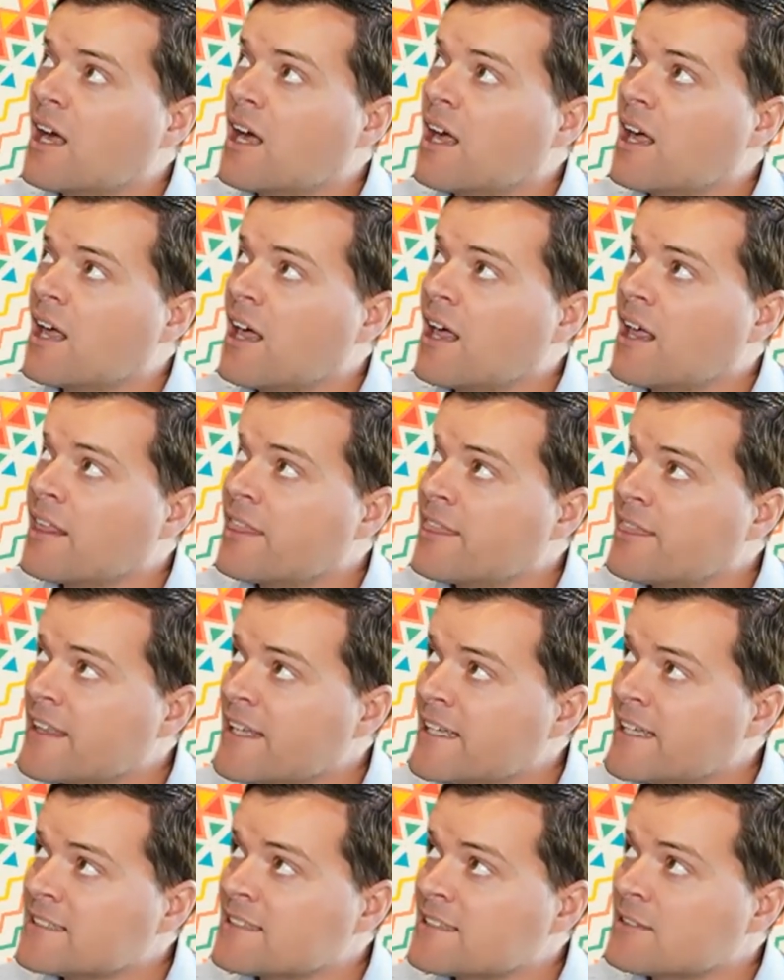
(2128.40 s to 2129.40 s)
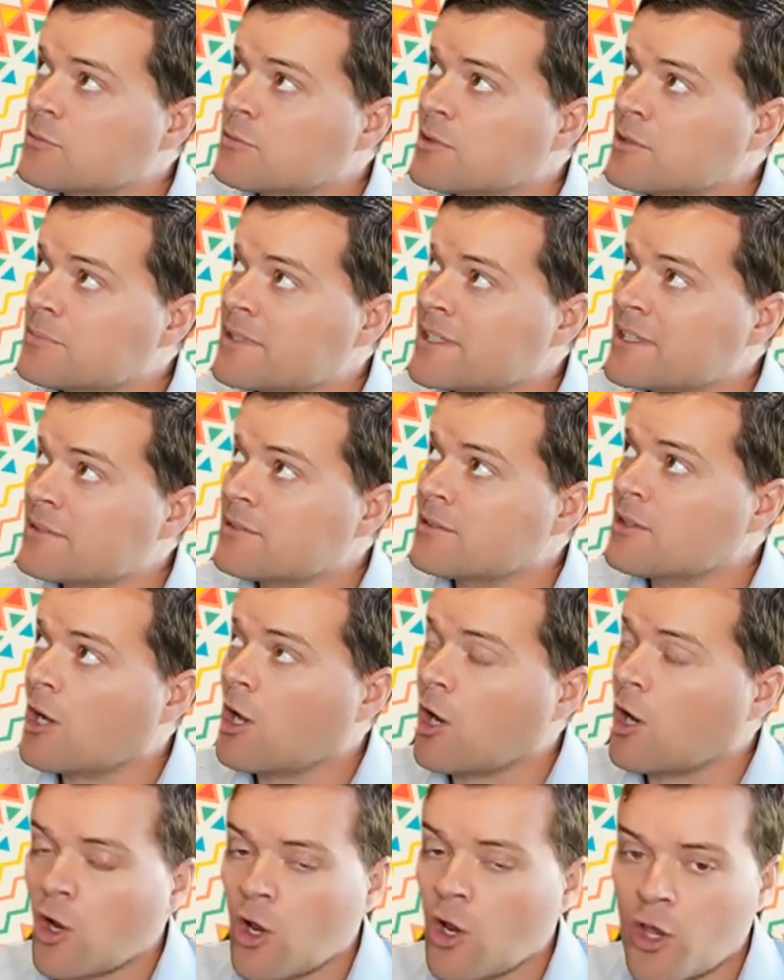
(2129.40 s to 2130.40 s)
I think there will be a
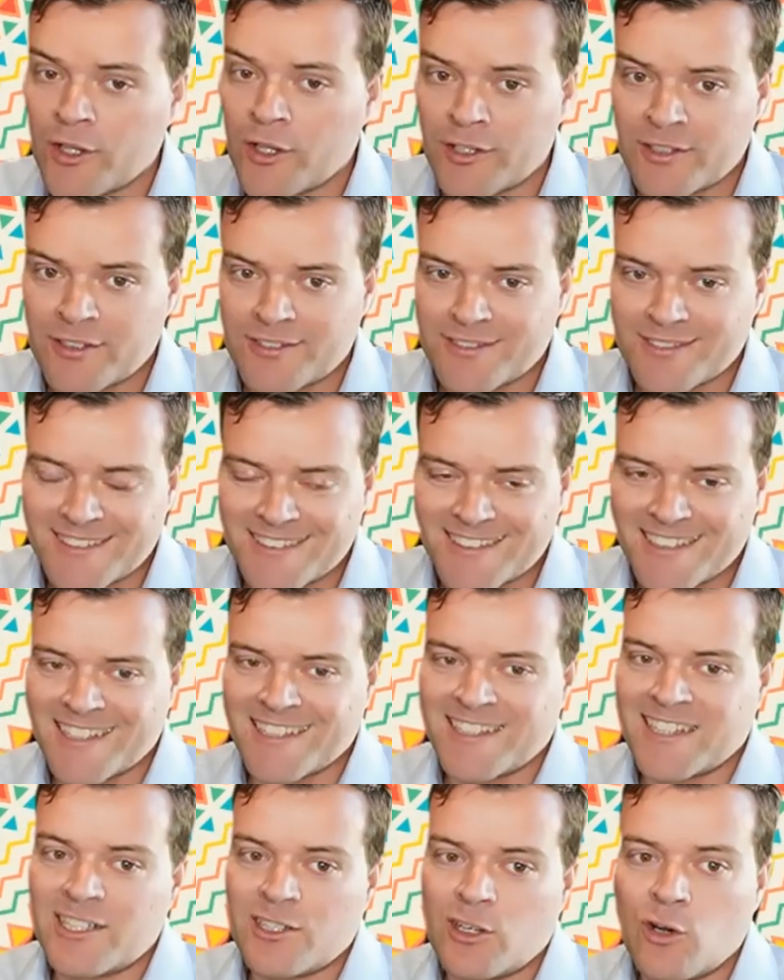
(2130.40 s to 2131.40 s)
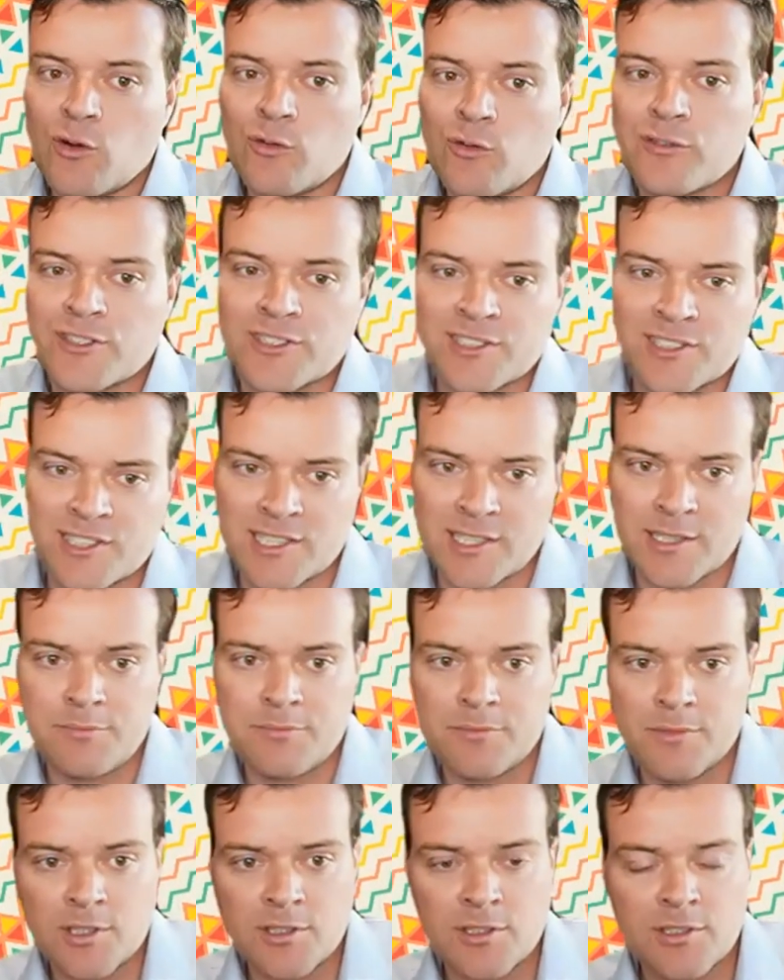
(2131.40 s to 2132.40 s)
lot. I think over
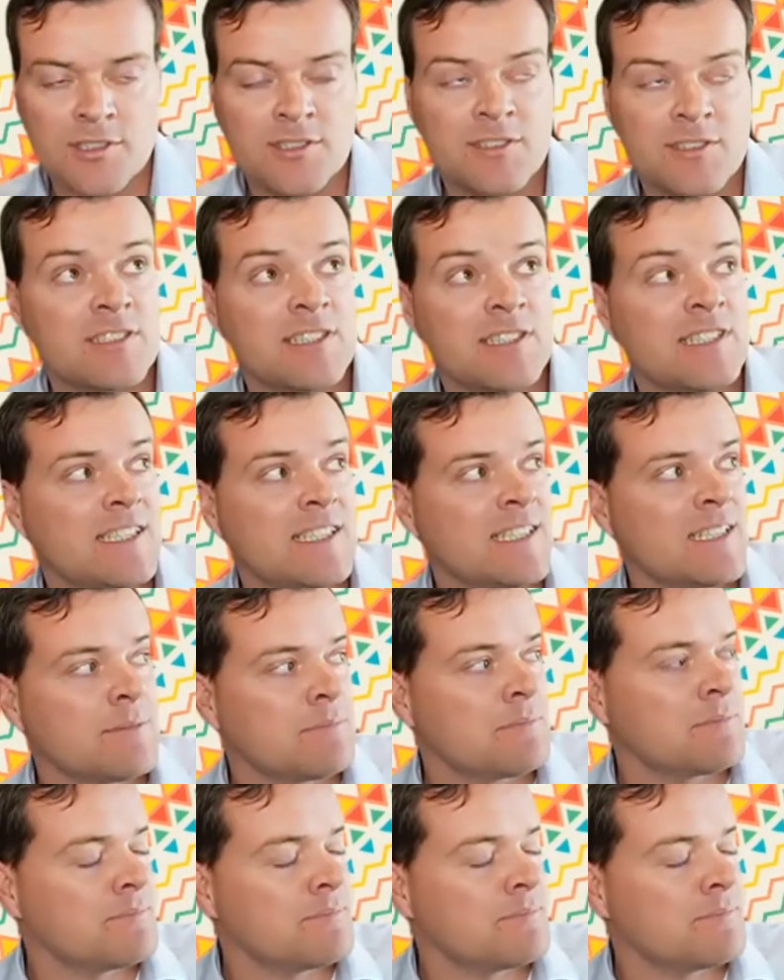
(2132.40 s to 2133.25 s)
time you're going to see in the